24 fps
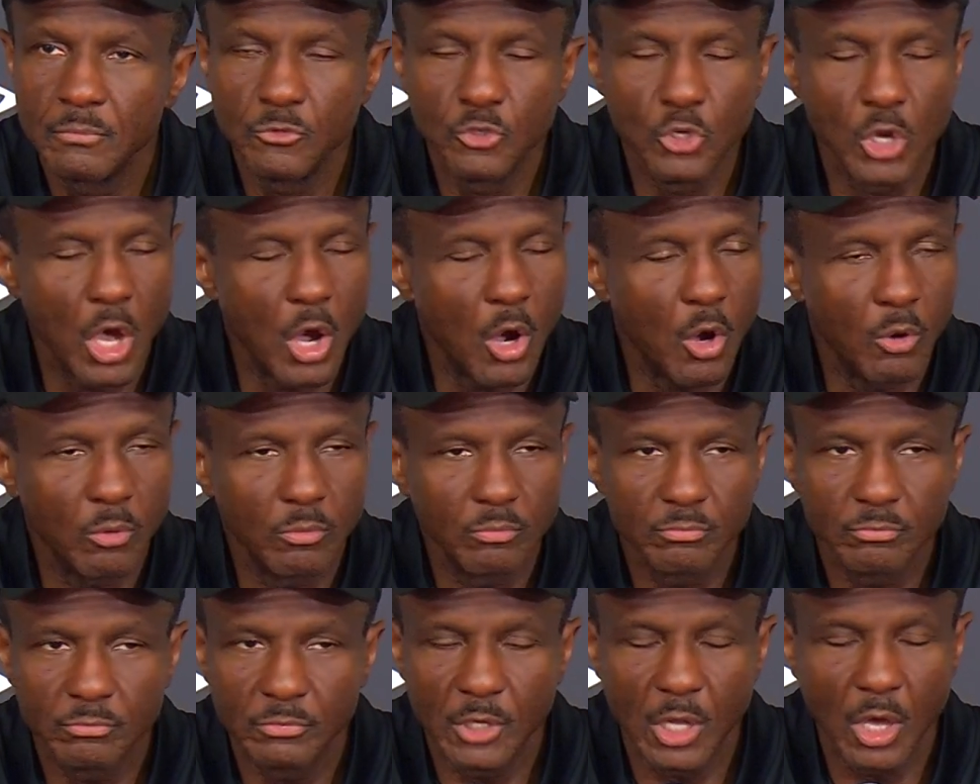No,
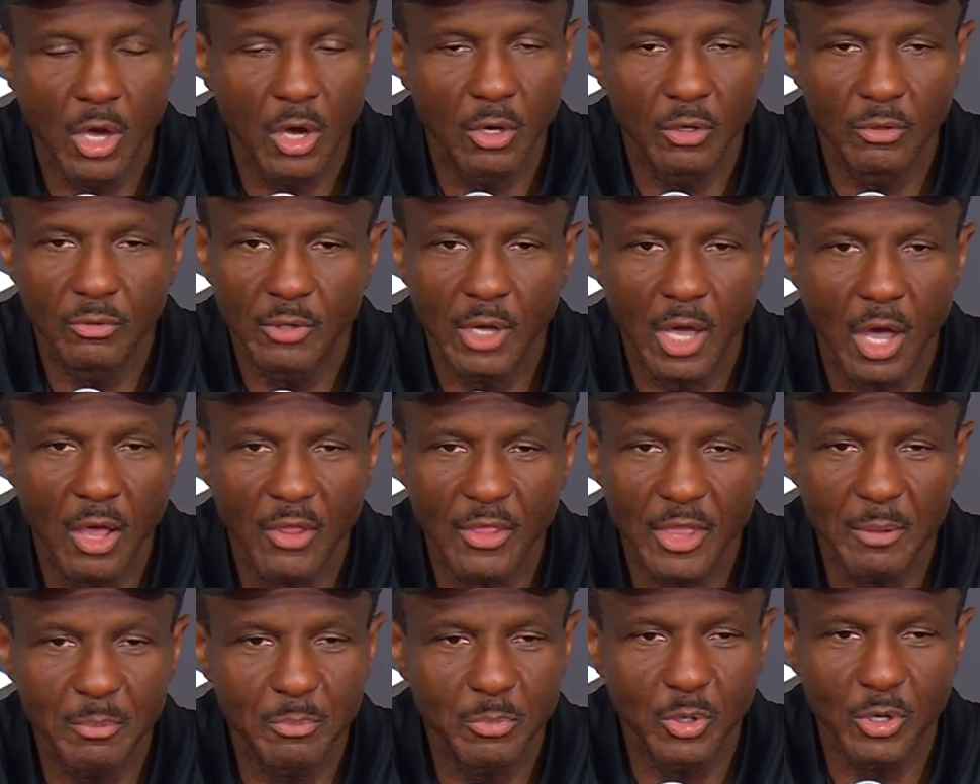no. All
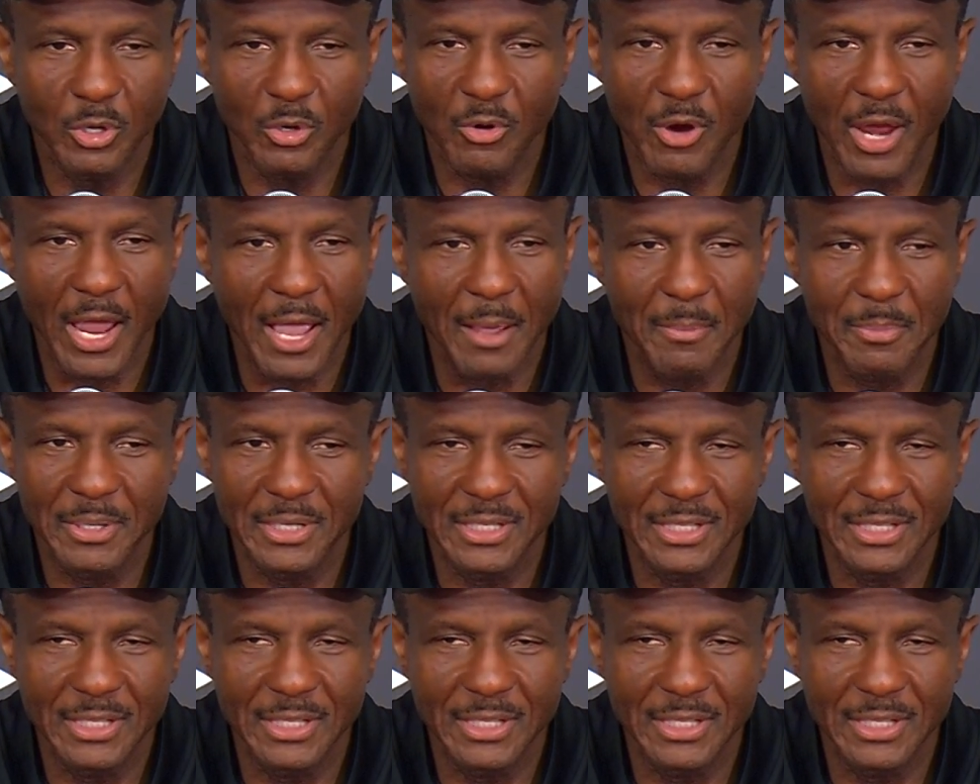that bull crap,